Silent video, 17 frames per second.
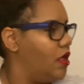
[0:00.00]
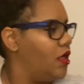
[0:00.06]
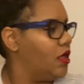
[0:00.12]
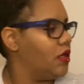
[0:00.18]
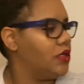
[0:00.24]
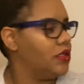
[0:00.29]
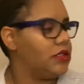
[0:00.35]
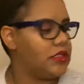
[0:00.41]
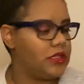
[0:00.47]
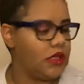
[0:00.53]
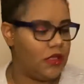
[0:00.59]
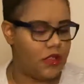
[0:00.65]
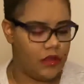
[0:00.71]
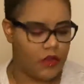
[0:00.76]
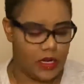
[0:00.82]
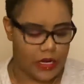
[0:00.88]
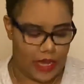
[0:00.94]
concealer
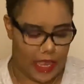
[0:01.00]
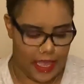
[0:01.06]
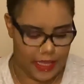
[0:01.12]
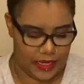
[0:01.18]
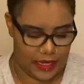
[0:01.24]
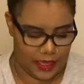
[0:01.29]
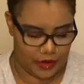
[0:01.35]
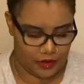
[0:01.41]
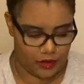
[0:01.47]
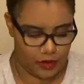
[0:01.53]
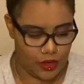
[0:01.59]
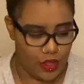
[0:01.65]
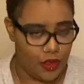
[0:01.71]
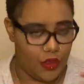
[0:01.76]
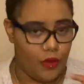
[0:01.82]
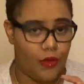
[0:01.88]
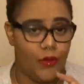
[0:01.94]
and eyeliner,
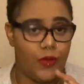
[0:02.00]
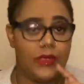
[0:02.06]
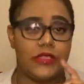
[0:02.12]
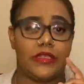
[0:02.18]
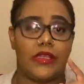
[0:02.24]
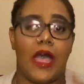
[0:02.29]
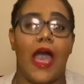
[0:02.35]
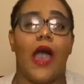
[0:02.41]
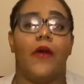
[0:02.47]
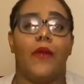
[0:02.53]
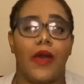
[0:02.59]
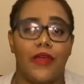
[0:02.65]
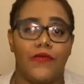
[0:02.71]
which is how I